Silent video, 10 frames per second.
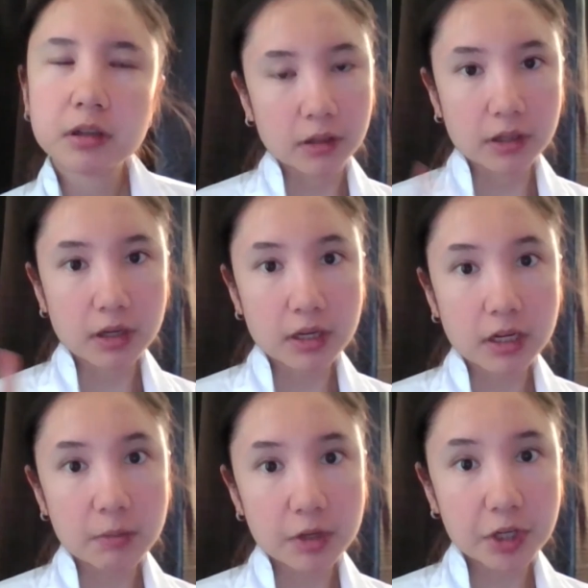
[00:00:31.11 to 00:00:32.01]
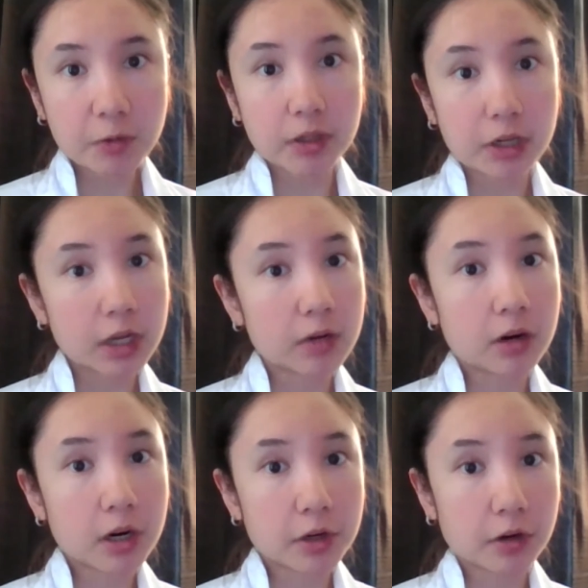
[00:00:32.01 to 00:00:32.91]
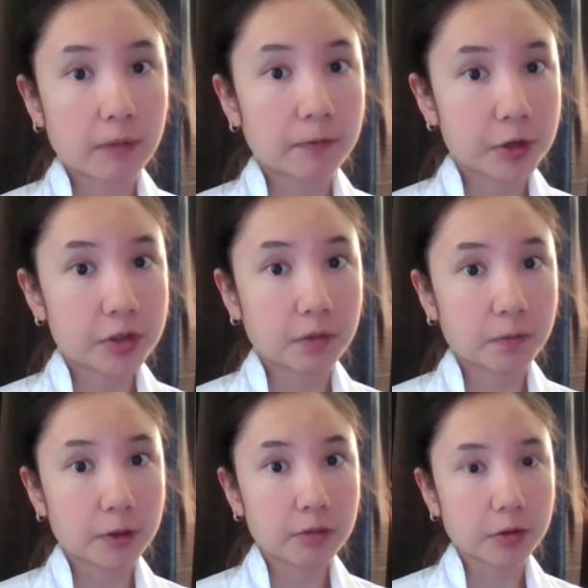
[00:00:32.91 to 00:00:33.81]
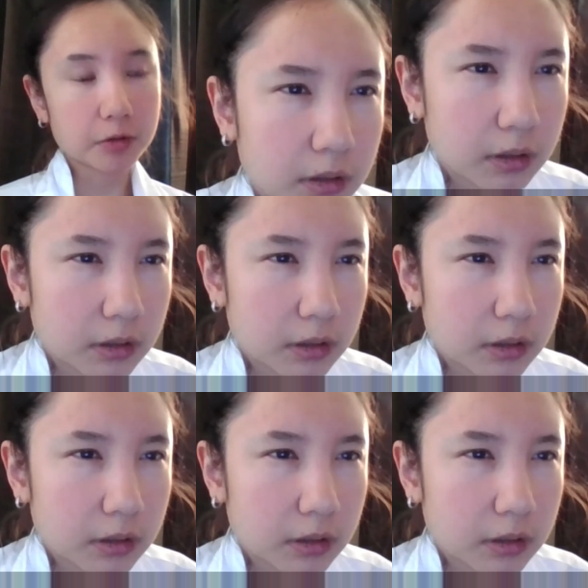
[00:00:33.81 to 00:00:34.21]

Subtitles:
You're going to need imaging with an echocardiogram first and foremost.